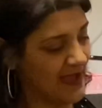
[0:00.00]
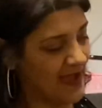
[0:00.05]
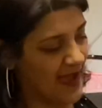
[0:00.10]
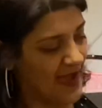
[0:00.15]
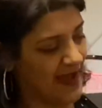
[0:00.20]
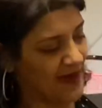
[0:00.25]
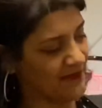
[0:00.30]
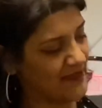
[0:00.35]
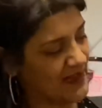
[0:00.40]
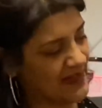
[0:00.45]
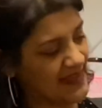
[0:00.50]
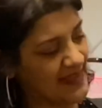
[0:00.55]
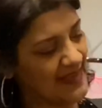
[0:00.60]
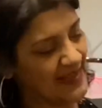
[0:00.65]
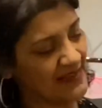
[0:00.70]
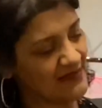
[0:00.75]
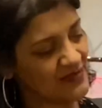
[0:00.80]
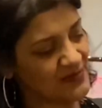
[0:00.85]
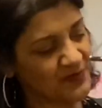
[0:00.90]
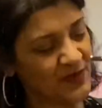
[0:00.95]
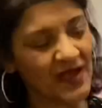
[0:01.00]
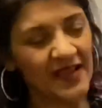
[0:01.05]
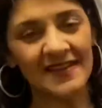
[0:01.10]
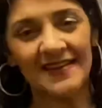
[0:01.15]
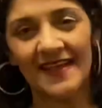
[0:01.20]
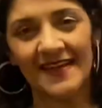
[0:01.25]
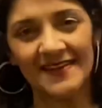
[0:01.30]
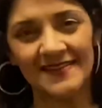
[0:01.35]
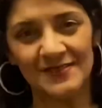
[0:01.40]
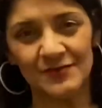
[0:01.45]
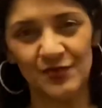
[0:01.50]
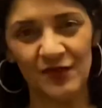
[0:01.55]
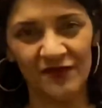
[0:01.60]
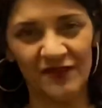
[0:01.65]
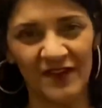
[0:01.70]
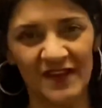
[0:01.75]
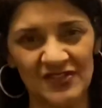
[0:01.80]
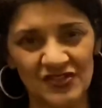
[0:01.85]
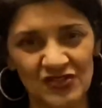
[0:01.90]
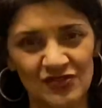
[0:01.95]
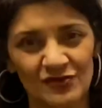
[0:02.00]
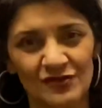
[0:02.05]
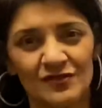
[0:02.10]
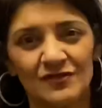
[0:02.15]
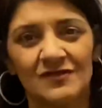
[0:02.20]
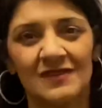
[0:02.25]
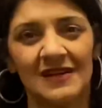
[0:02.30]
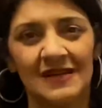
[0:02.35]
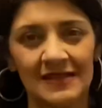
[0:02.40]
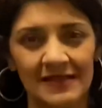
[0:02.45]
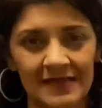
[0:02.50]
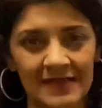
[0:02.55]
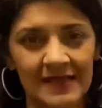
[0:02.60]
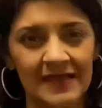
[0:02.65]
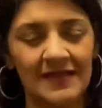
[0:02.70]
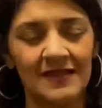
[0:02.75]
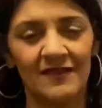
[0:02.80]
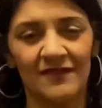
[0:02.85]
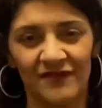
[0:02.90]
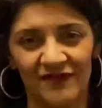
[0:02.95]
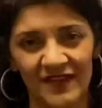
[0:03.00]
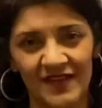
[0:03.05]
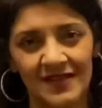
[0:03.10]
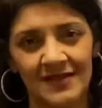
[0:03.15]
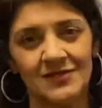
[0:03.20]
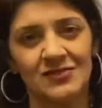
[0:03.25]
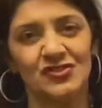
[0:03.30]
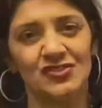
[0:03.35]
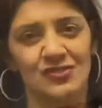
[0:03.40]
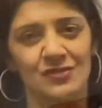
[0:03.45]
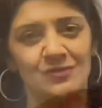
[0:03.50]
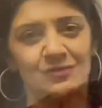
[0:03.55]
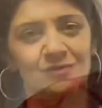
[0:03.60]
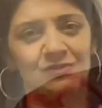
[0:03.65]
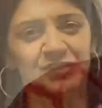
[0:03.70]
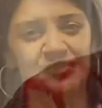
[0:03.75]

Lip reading: and then it gives me a nice professional clean finish to the